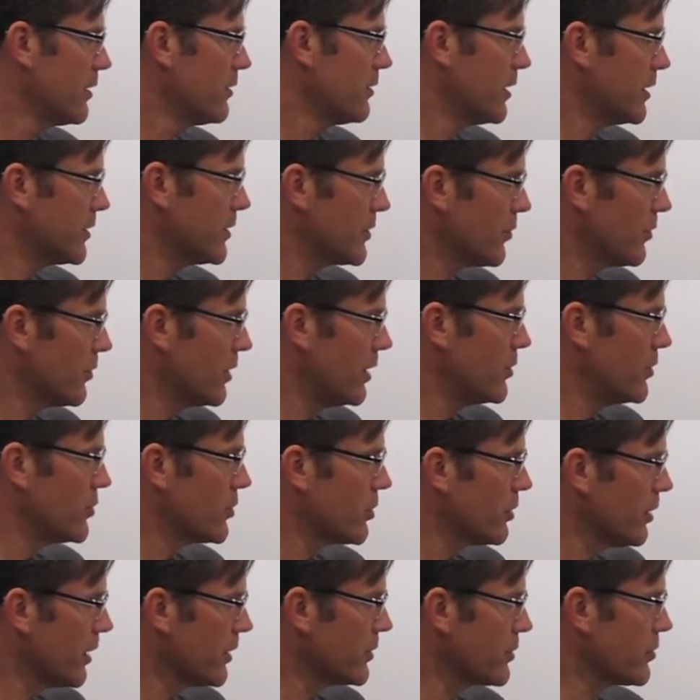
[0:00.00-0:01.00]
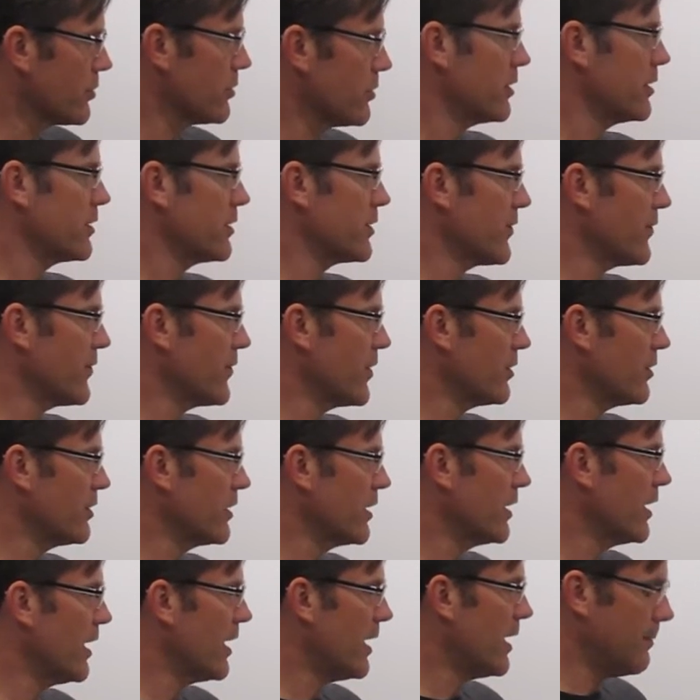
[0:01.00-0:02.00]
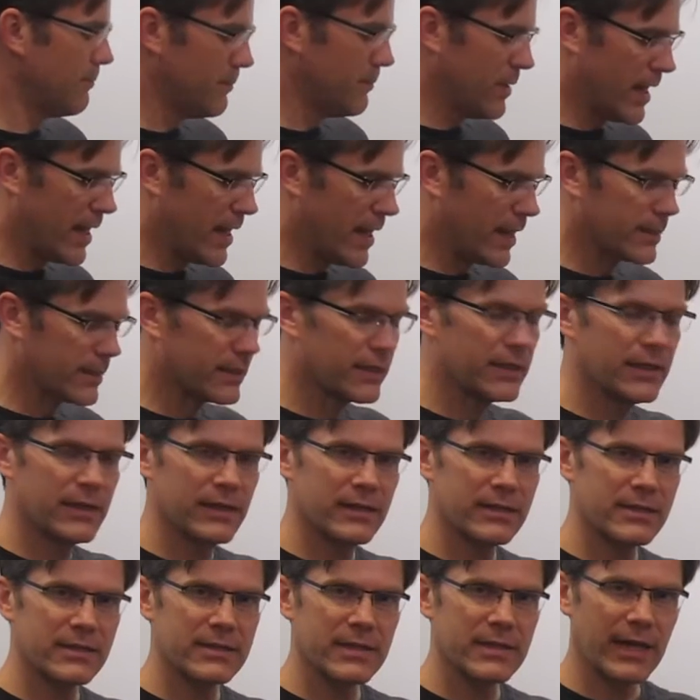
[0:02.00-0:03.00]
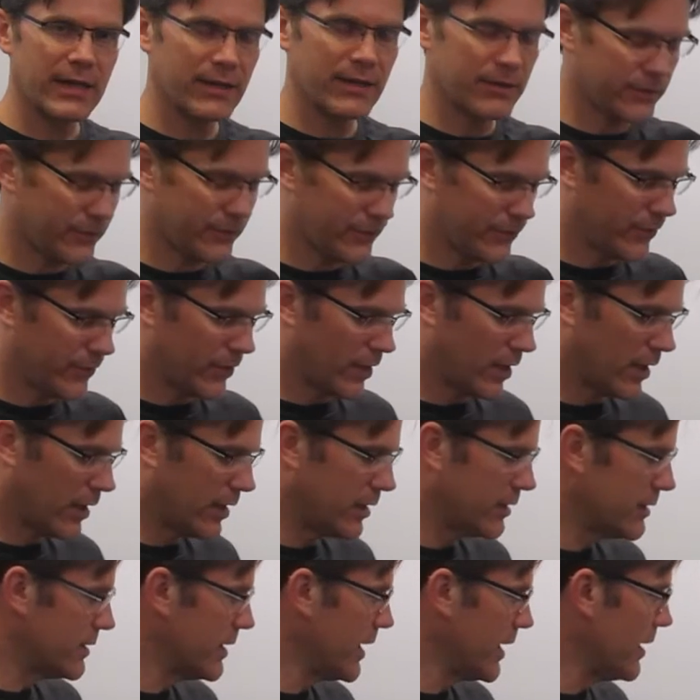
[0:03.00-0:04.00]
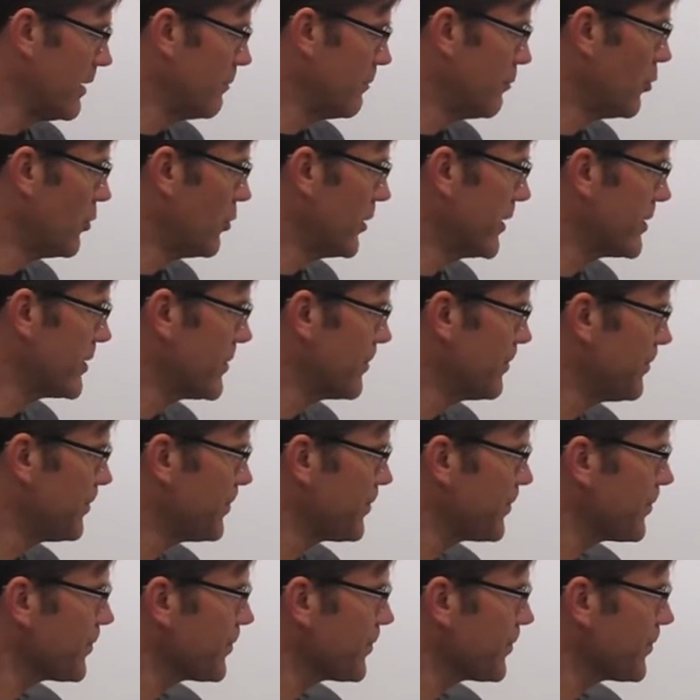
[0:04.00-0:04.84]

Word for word: All right, so each cluster is a fairly compact set of data points.